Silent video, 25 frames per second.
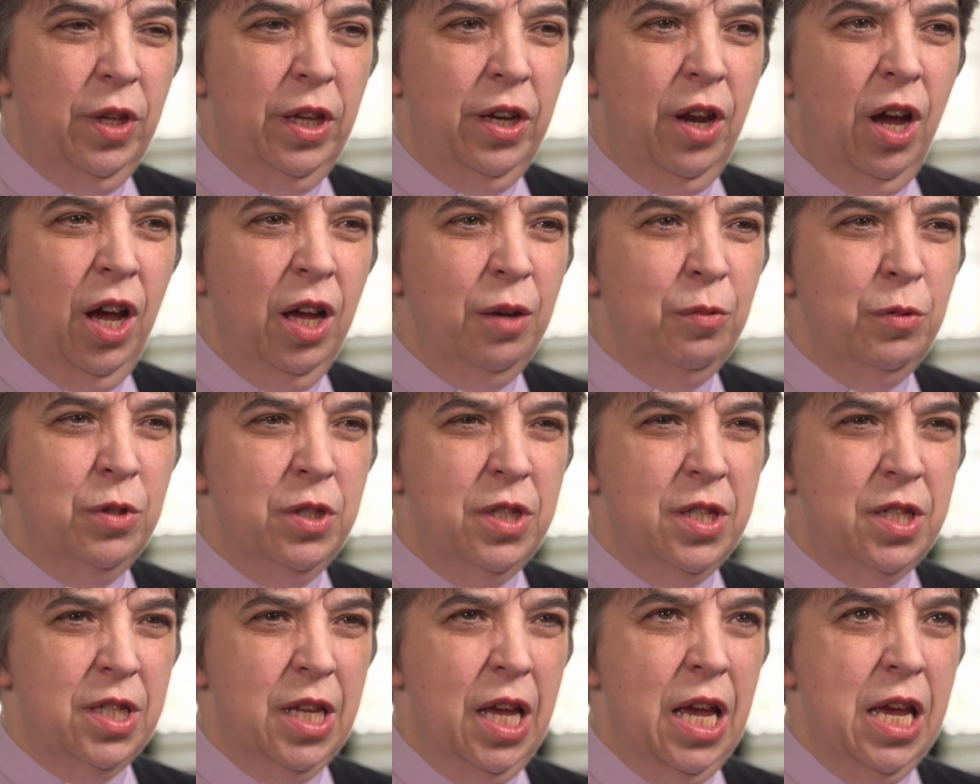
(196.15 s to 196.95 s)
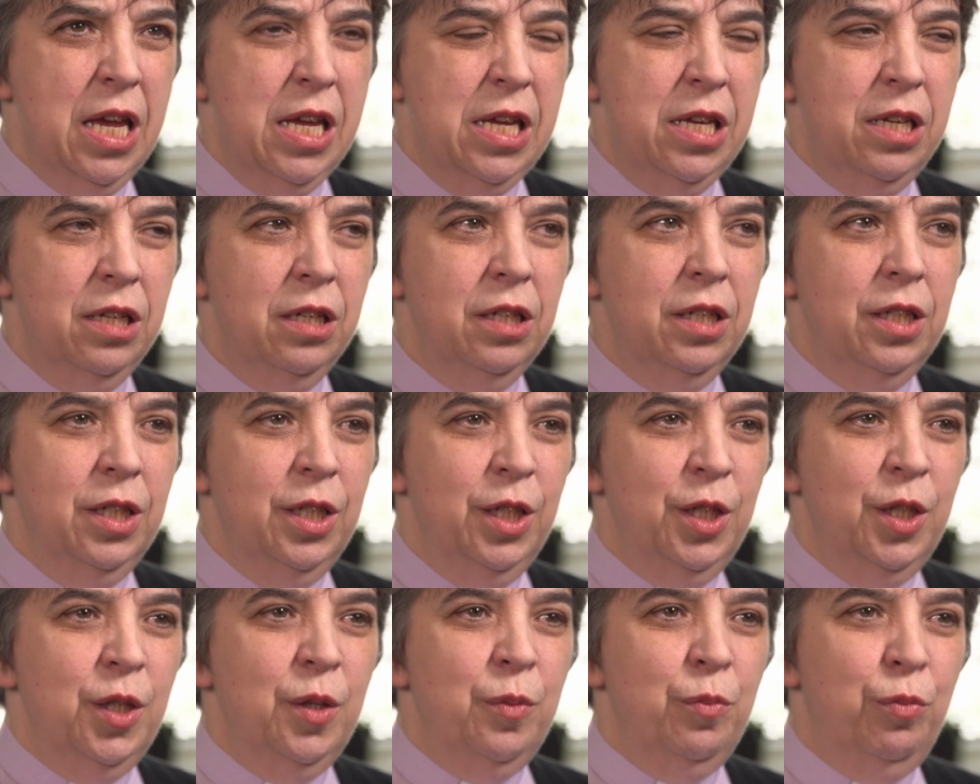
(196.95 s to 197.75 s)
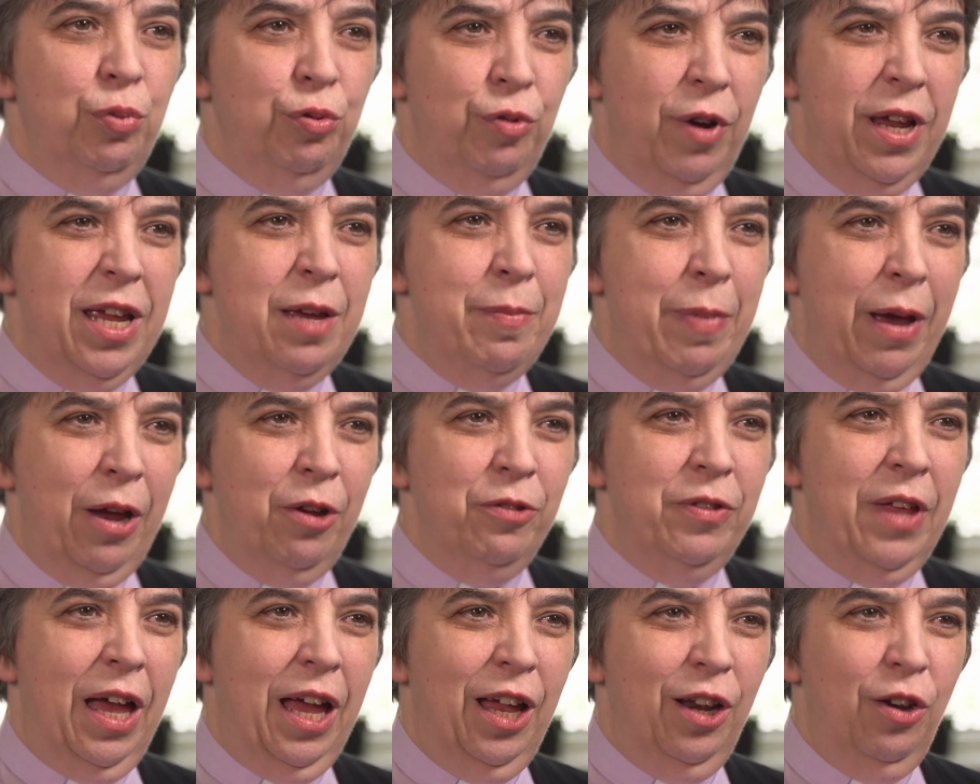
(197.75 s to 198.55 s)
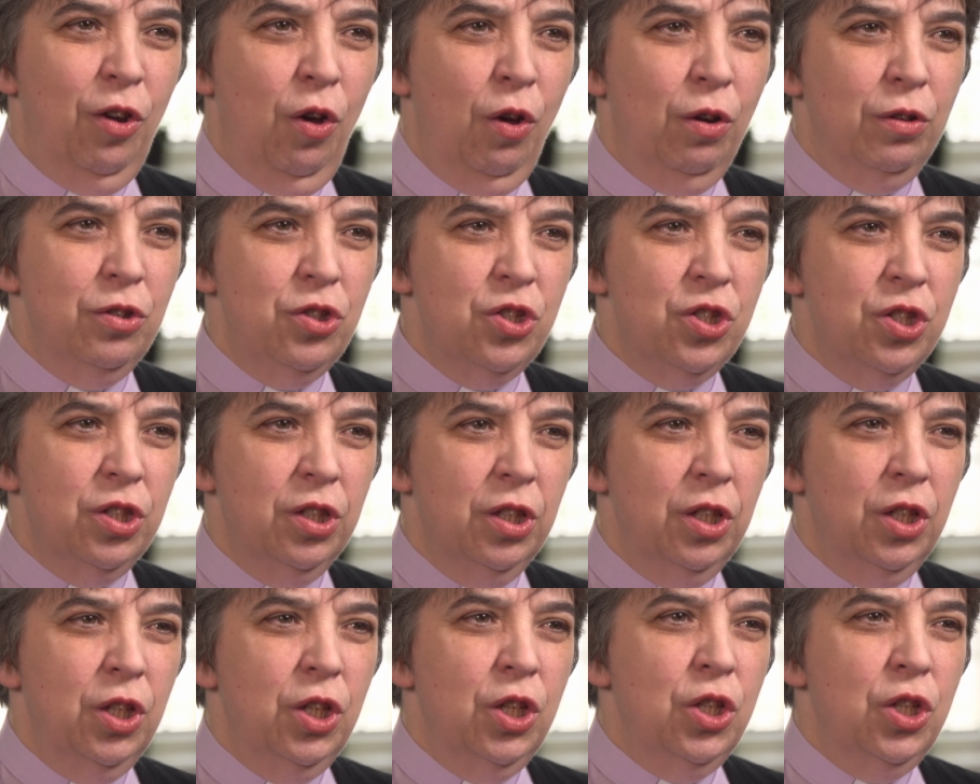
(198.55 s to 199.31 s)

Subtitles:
then I would say pray about that a lot.